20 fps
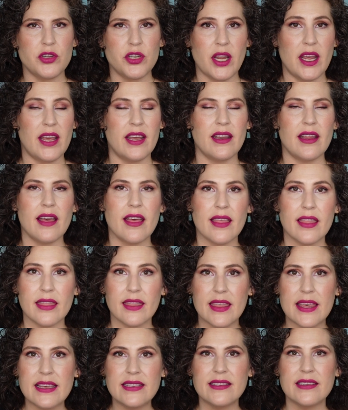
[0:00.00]
shade.
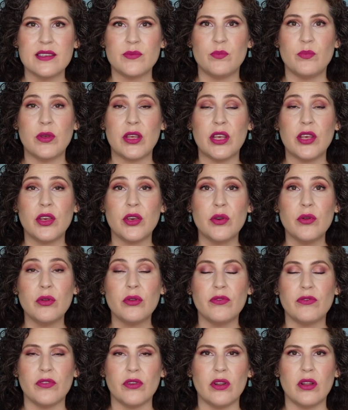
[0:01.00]
This is
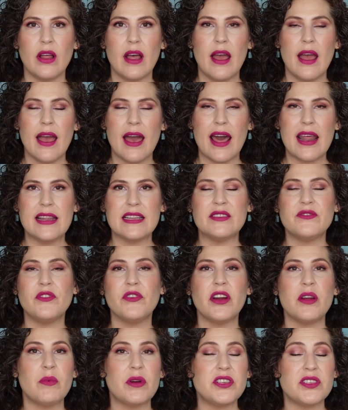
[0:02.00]
beautiful and is
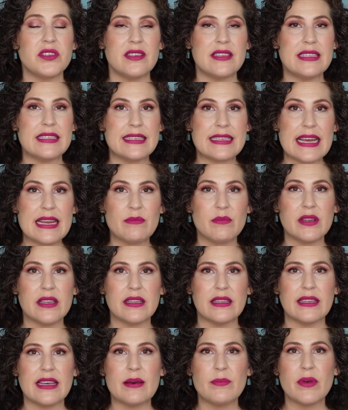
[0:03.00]
very much a
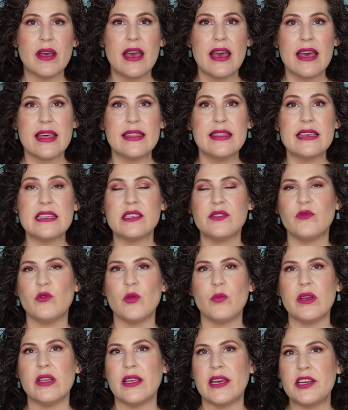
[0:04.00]
statement lip. This
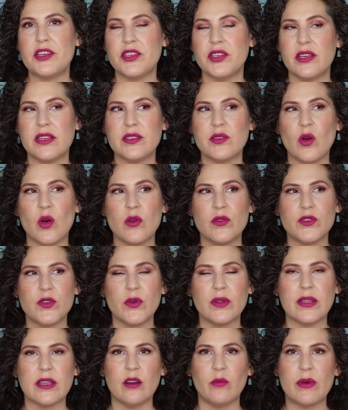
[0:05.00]
formulation is
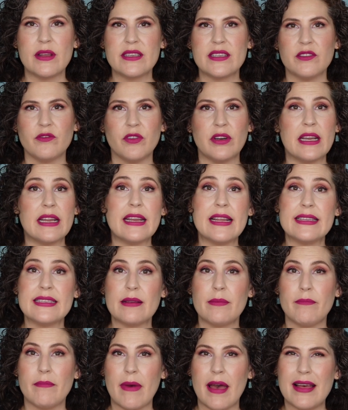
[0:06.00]
also a little bit different. It is
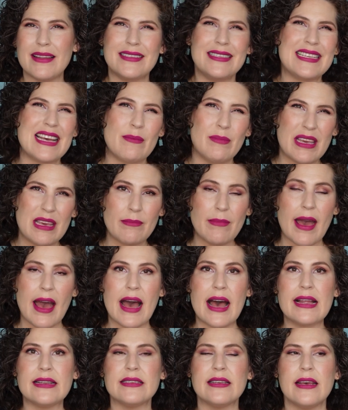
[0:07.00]
a, a demi
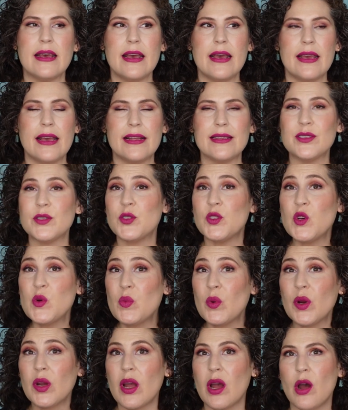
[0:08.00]
matte. It's
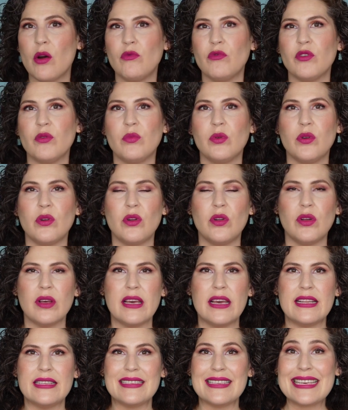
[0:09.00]
super comfortable.
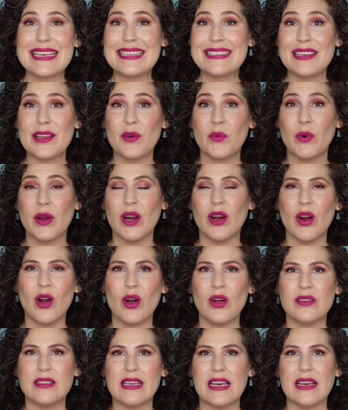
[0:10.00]
It's easy to wear
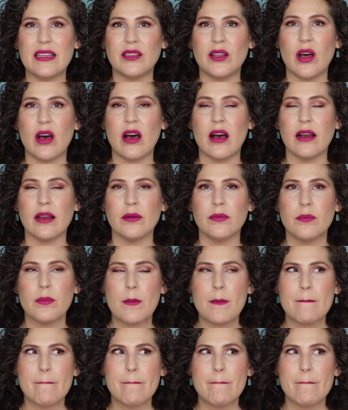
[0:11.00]
all day long.